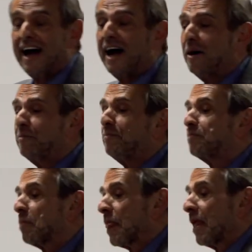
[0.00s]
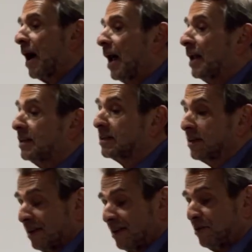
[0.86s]
Um, and
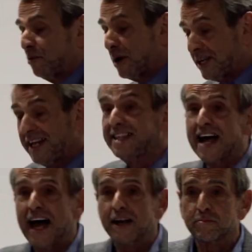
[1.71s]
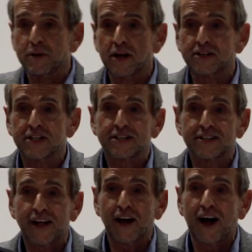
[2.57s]
we need that because
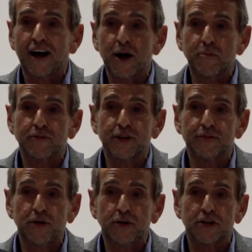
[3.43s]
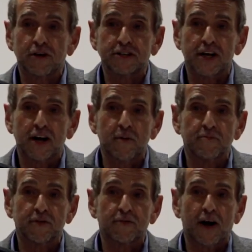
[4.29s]
it's our hope for the future, it's our
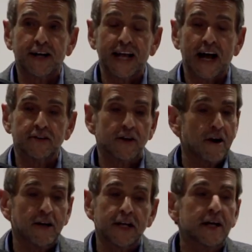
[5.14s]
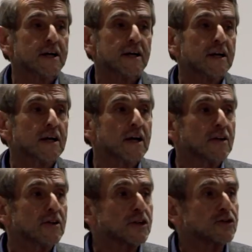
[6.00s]
hope for finding out not only
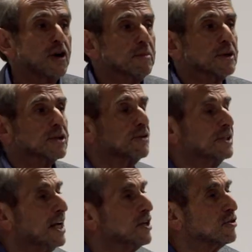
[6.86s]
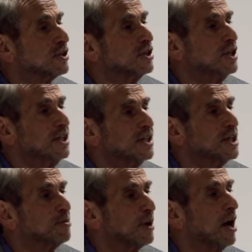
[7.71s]
the treatments for dangerous
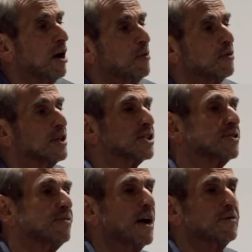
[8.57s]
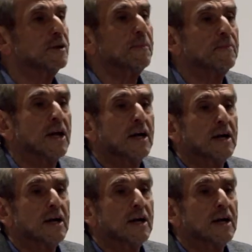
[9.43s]
diseases, but our hope for the survival